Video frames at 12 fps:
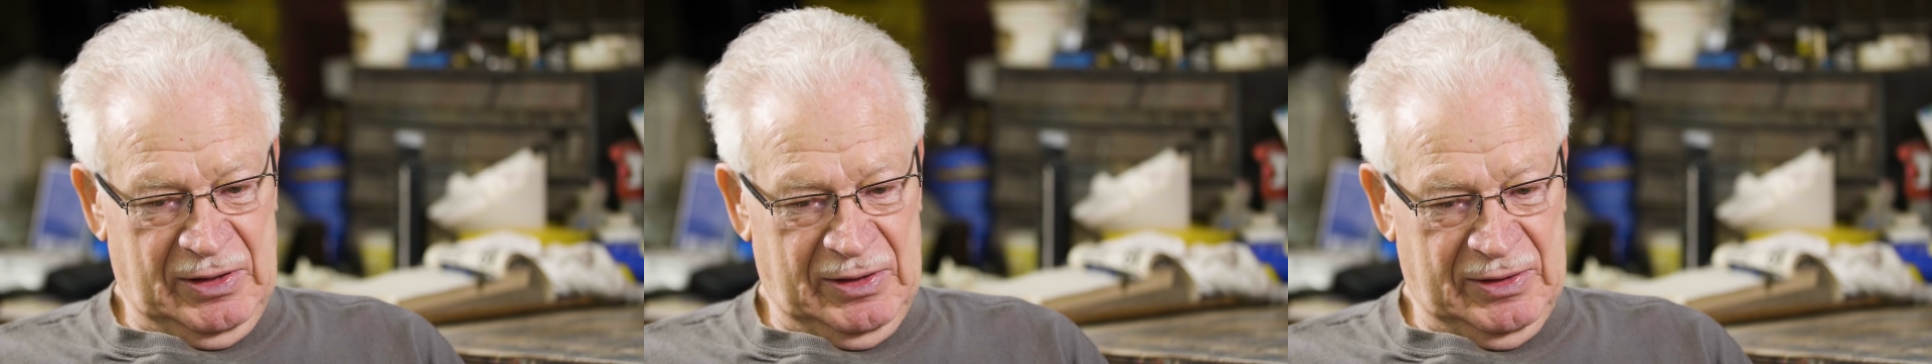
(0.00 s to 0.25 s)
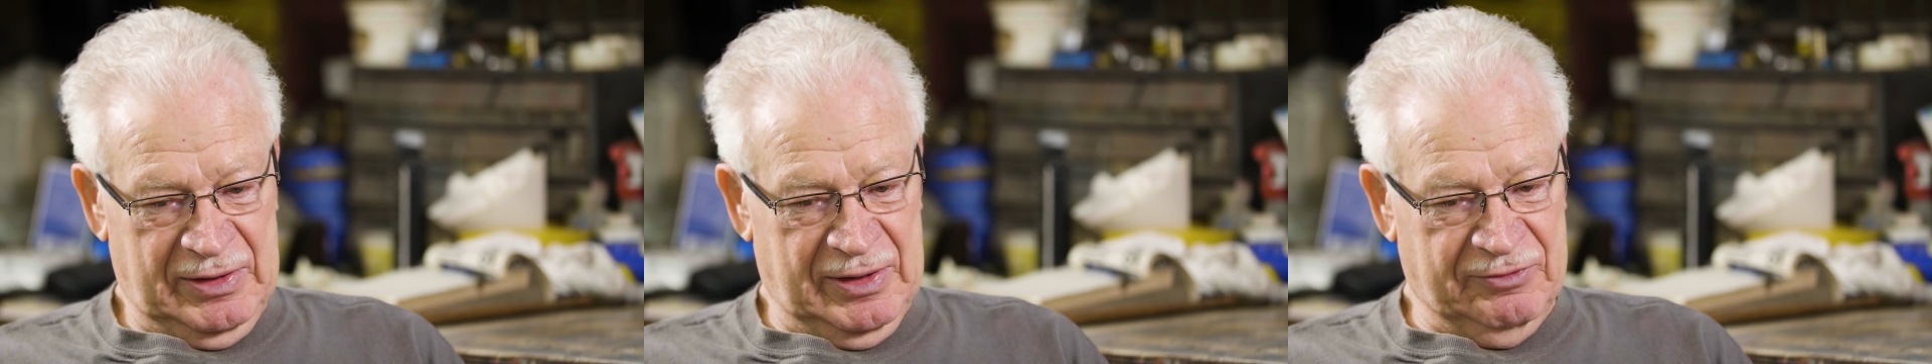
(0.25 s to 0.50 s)

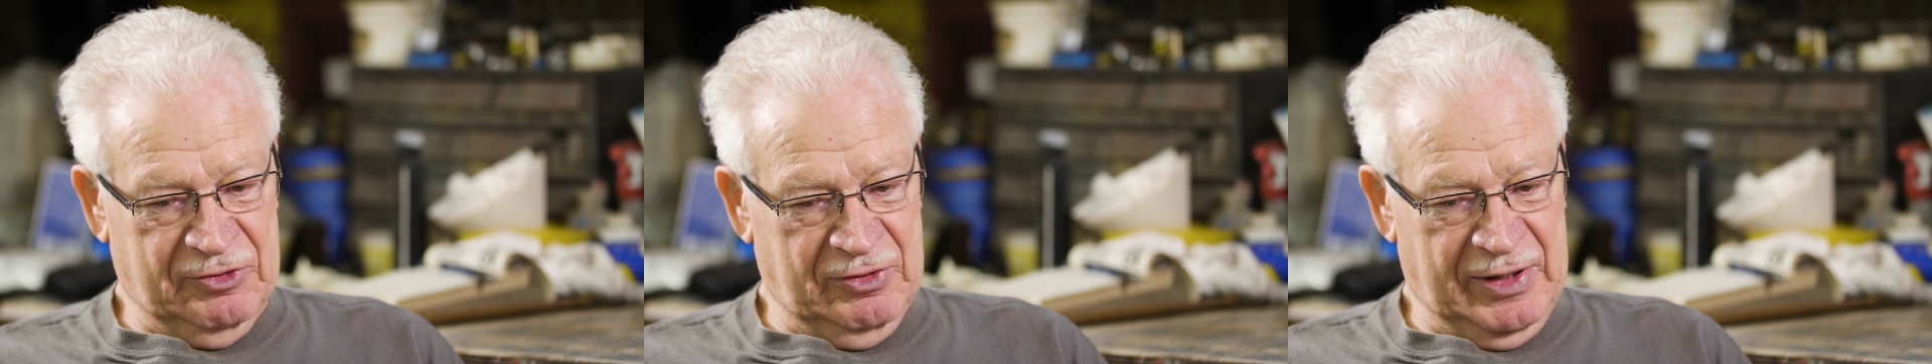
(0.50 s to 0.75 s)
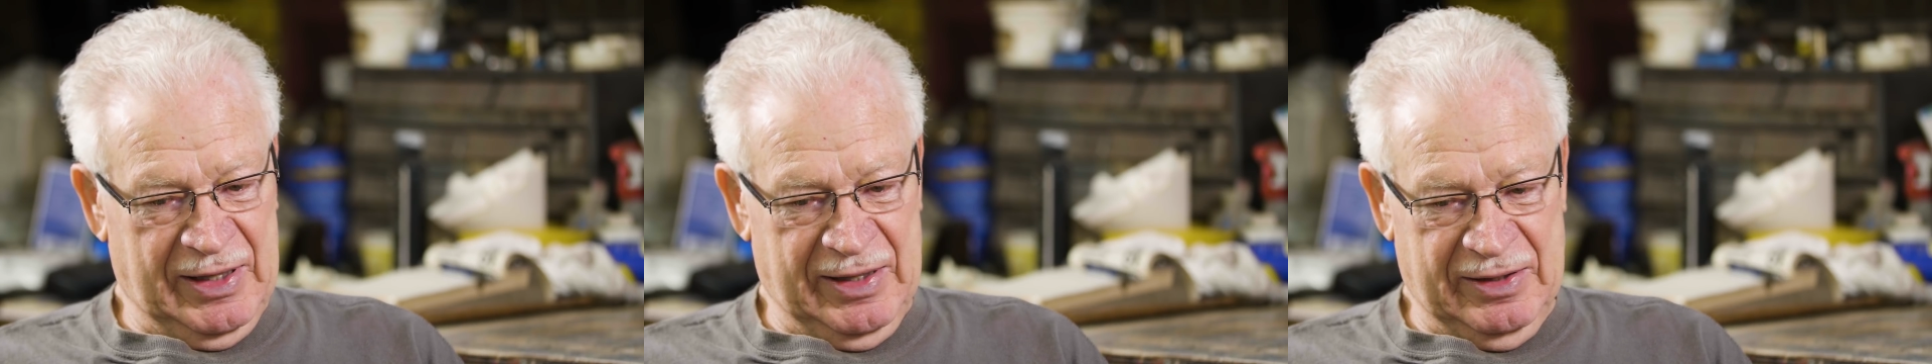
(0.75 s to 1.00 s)
After
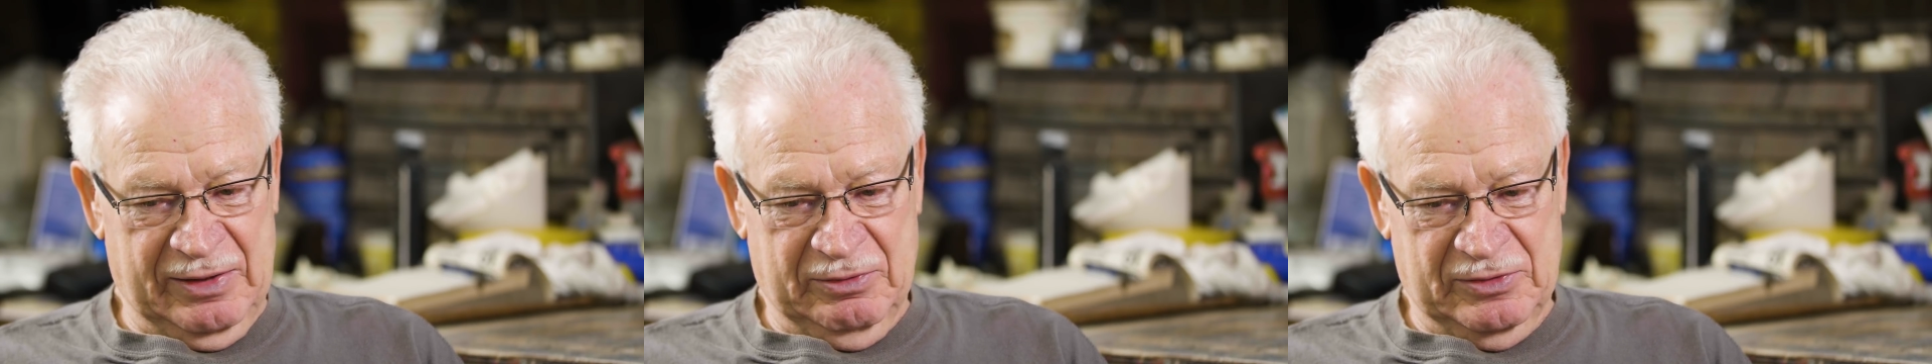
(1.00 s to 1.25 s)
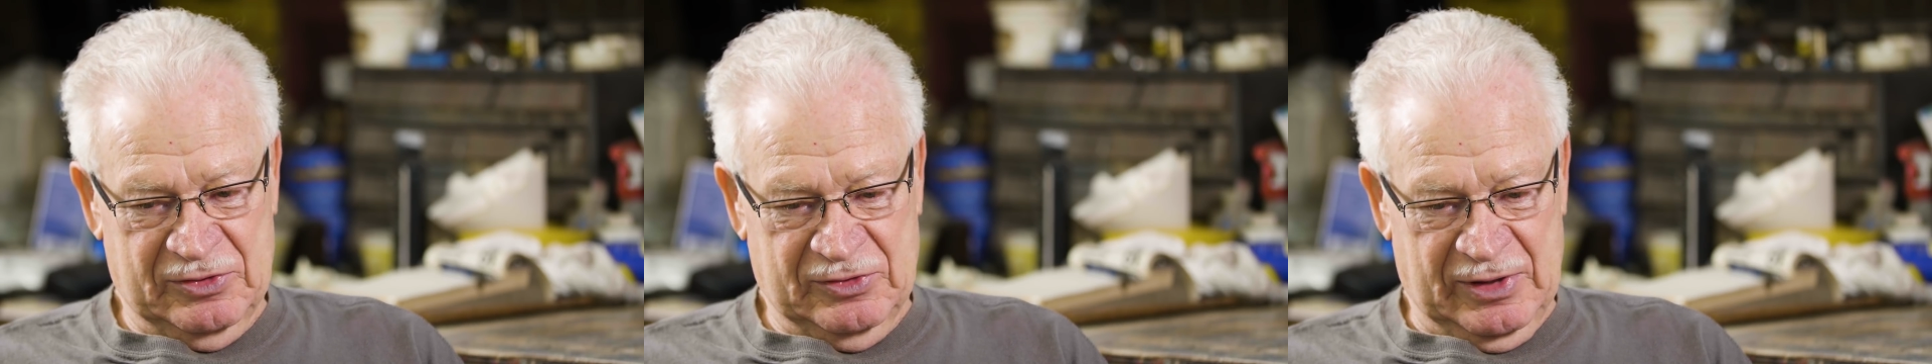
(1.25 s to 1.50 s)
that, it
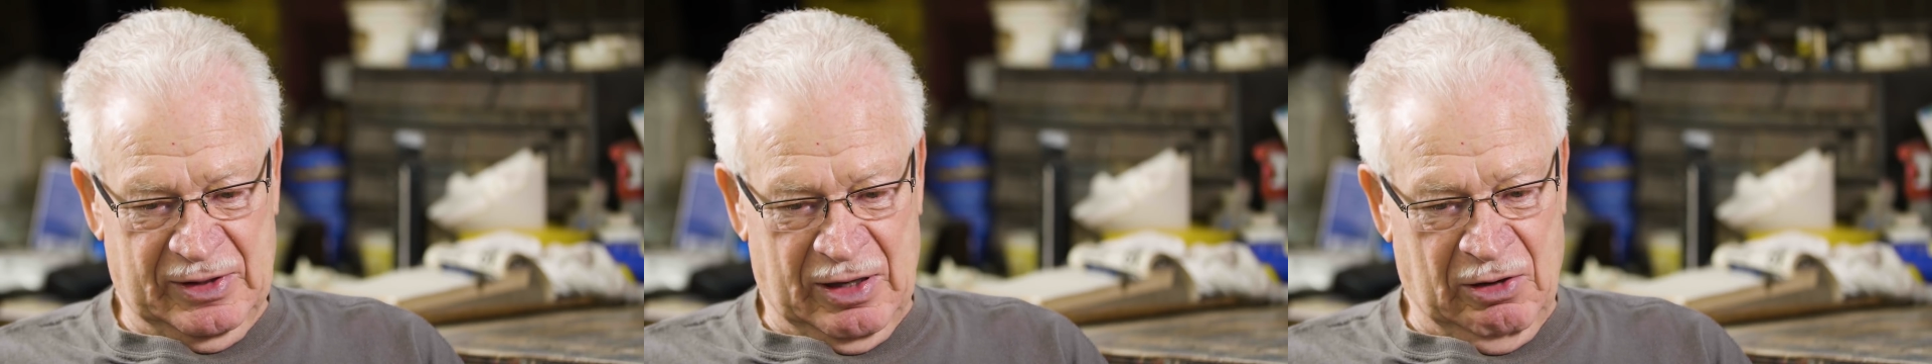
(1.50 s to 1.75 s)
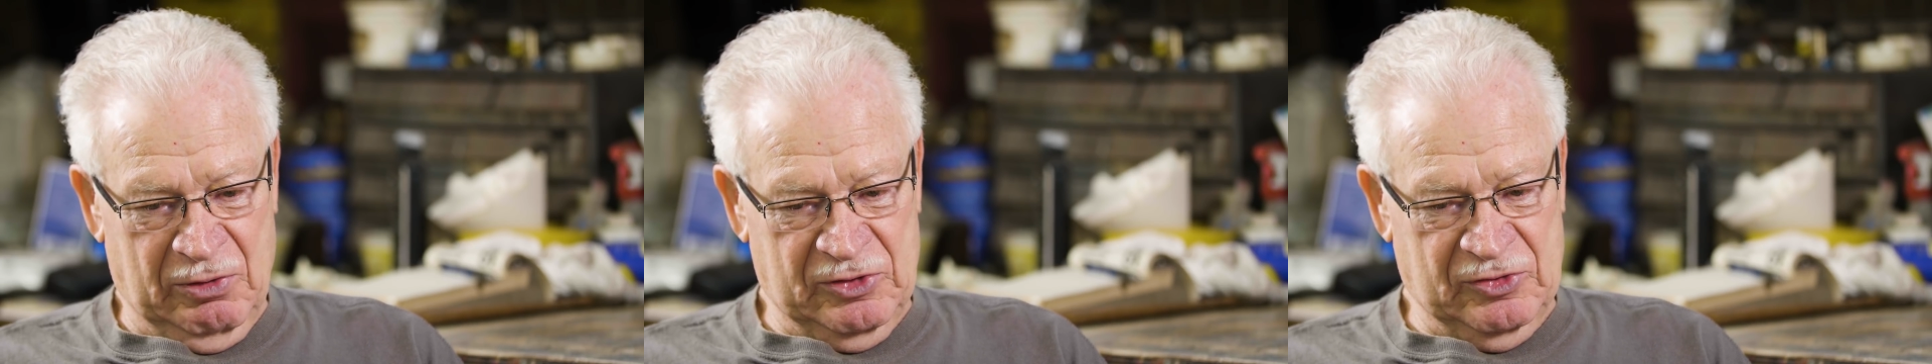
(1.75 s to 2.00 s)
was uh,
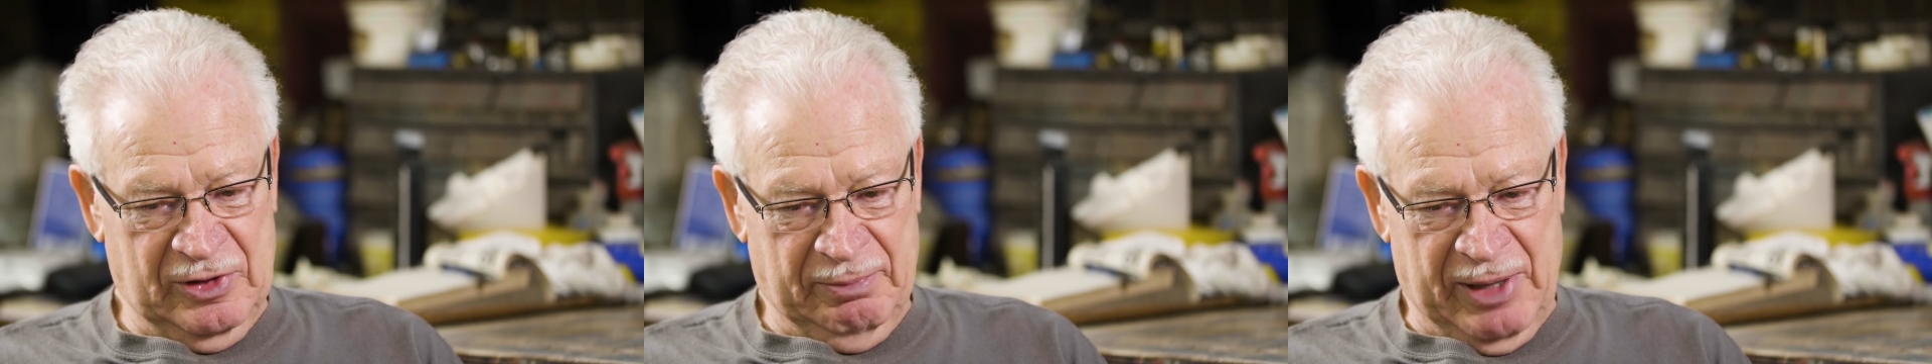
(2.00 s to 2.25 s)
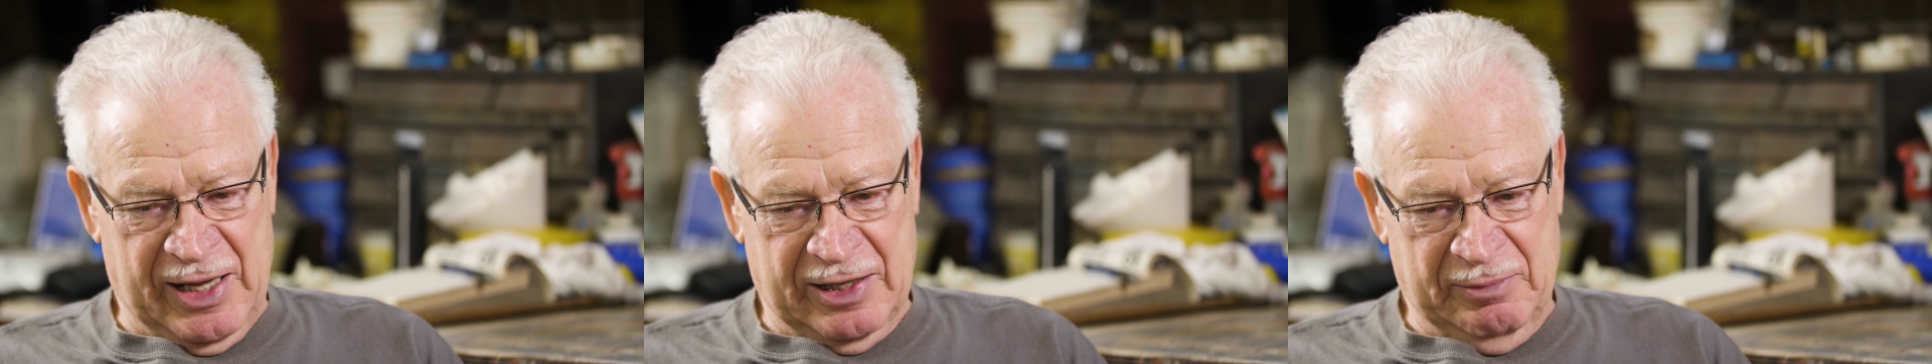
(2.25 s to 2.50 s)
always in the
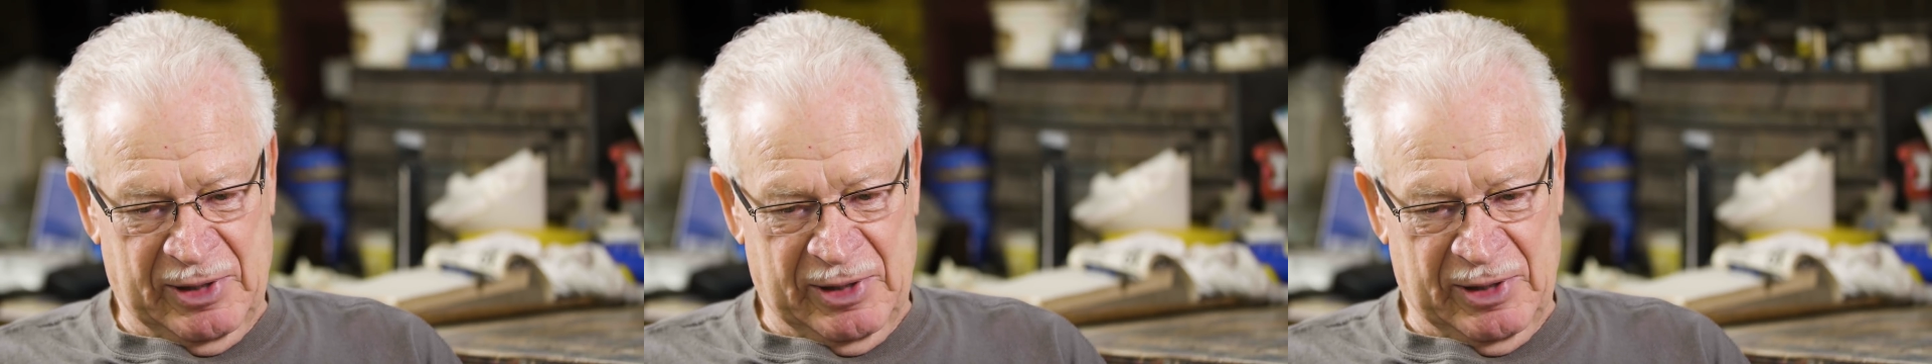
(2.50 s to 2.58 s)
back